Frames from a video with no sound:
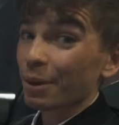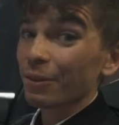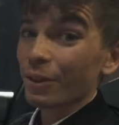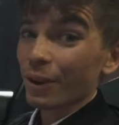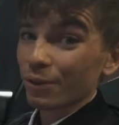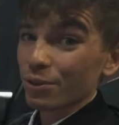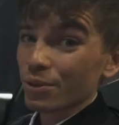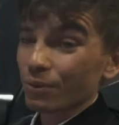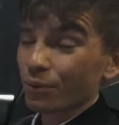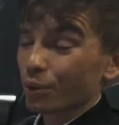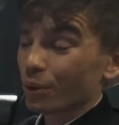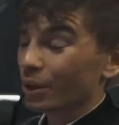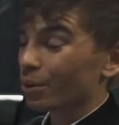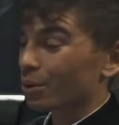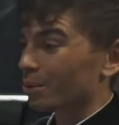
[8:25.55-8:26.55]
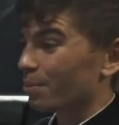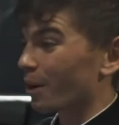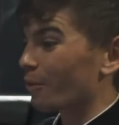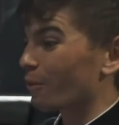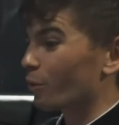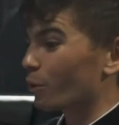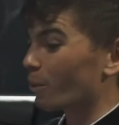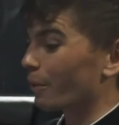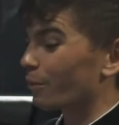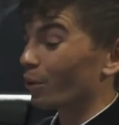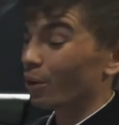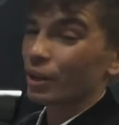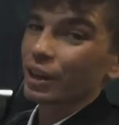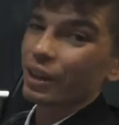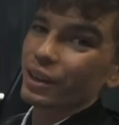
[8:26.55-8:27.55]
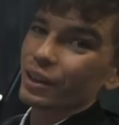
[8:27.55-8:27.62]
but 540 horsepower 4x4,